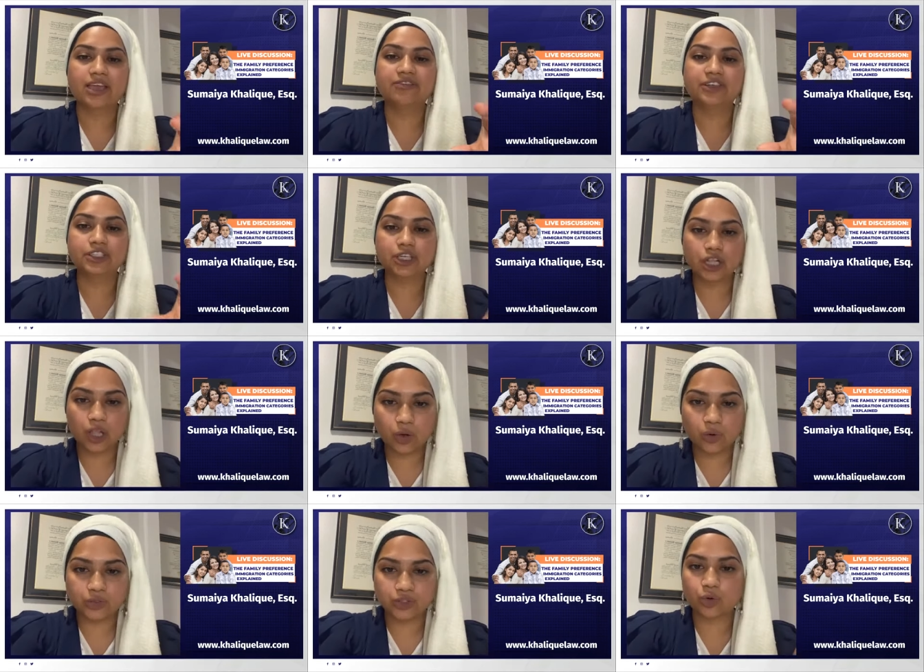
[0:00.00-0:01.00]
If it's
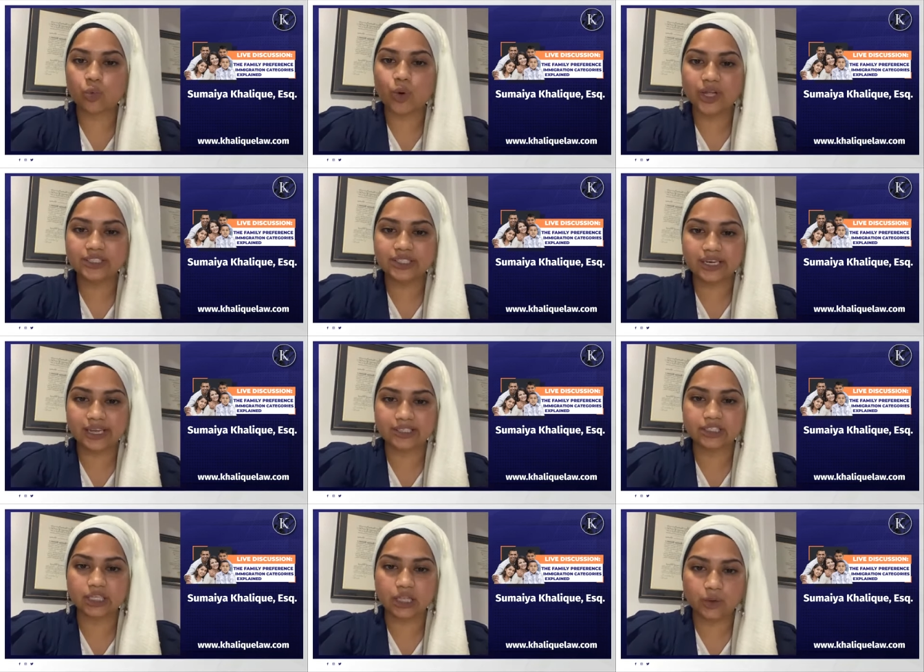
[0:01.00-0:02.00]
close, or once it
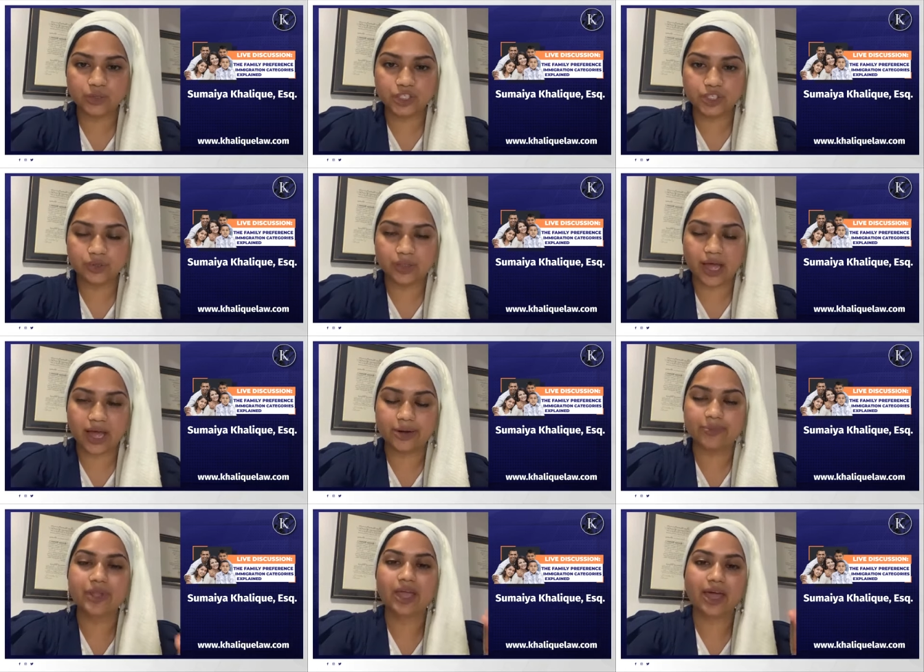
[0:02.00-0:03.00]
gets close to
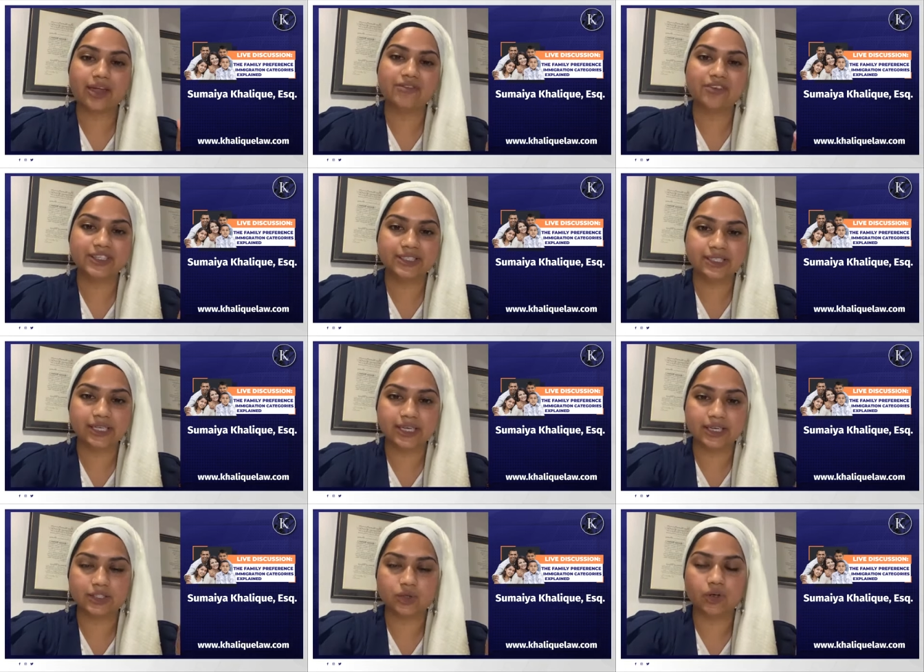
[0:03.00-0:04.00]
that,
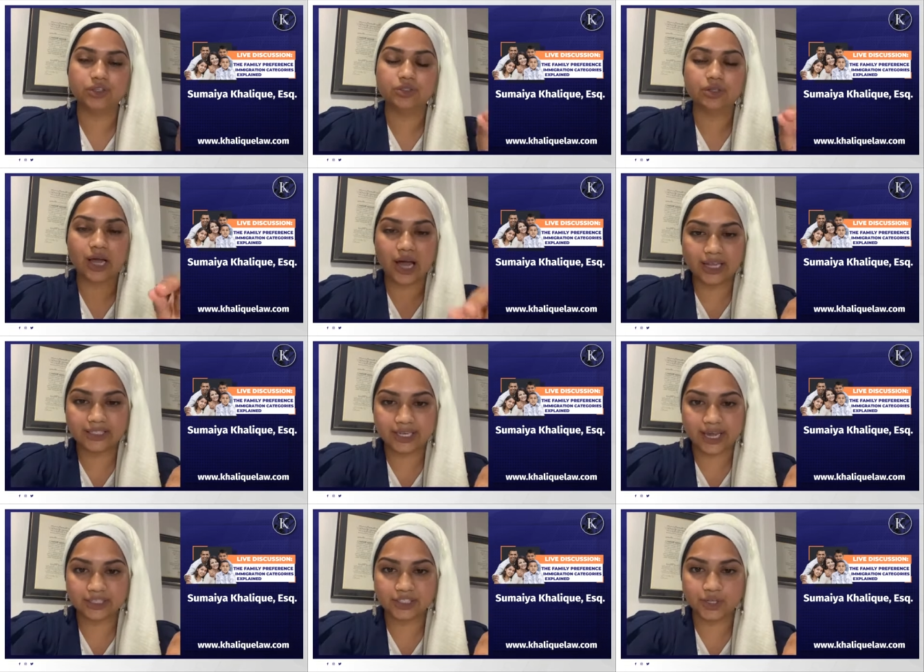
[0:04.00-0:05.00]
NVC is going to
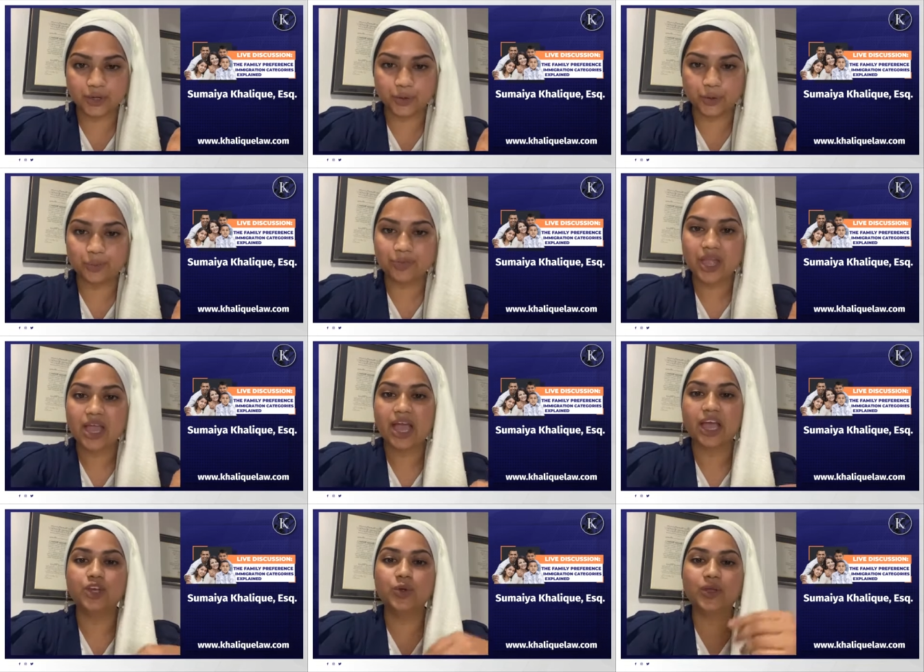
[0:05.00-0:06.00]
contact you
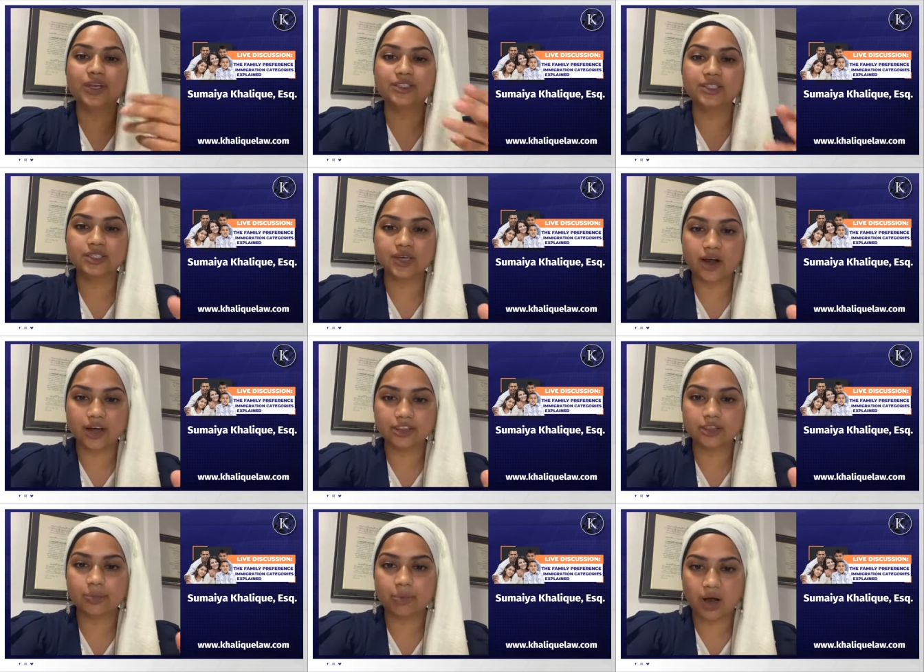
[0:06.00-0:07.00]
and you can start
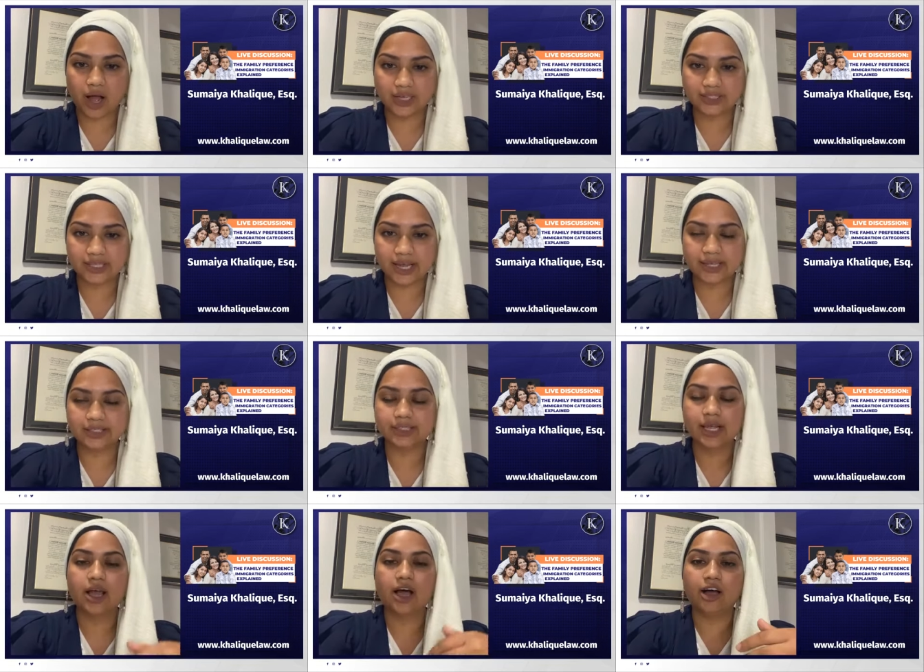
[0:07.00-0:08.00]
the process
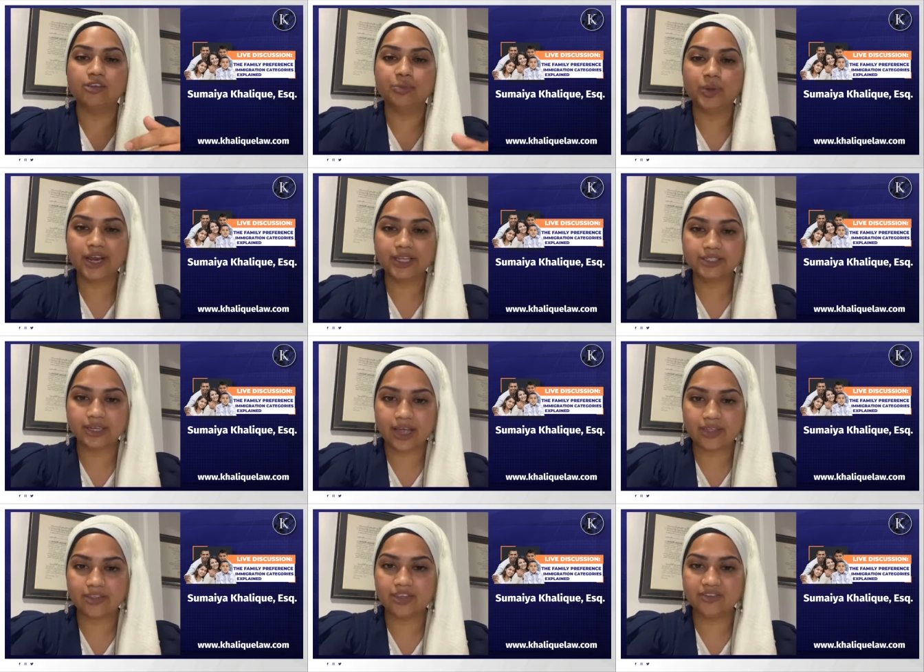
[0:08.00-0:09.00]
of putting
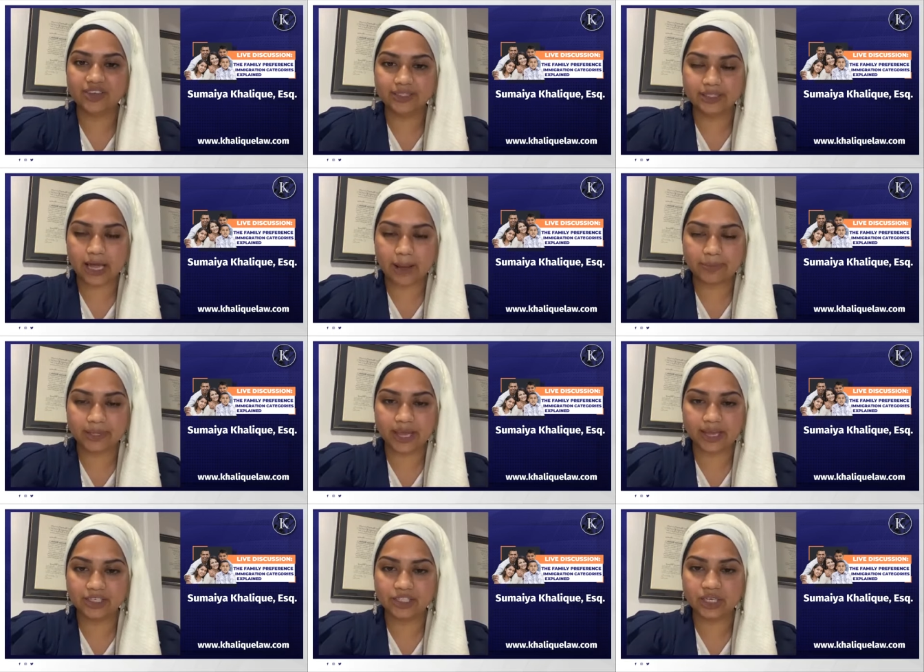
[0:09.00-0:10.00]
together the visa
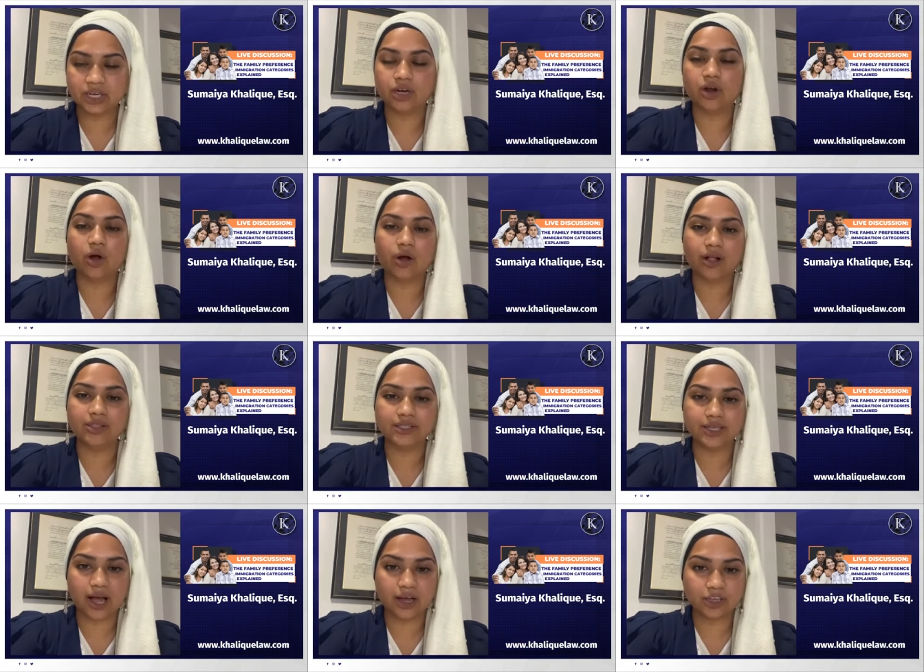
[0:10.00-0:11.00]
application and all the
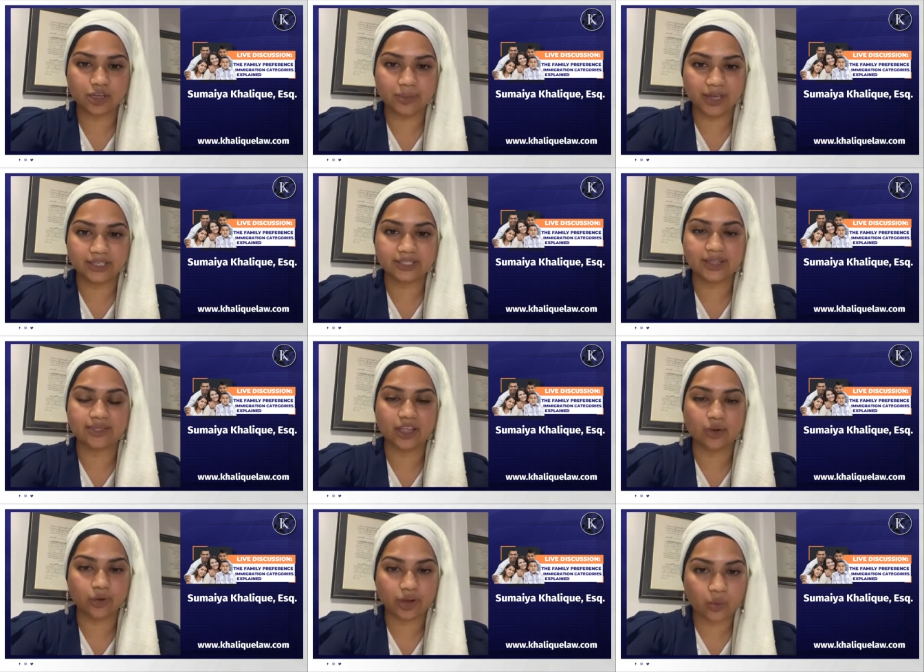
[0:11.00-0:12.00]
documents that
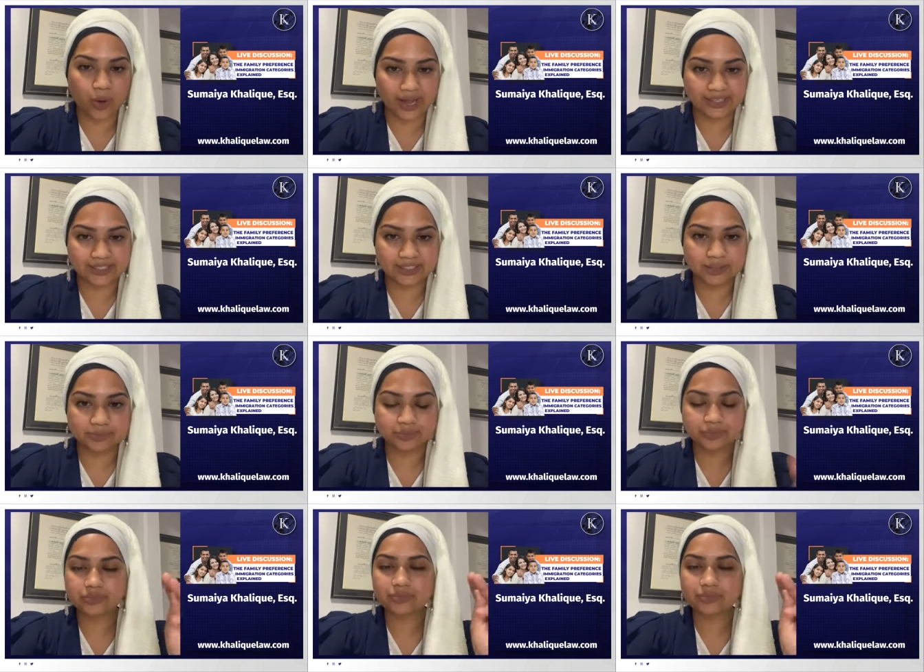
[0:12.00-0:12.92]
they request.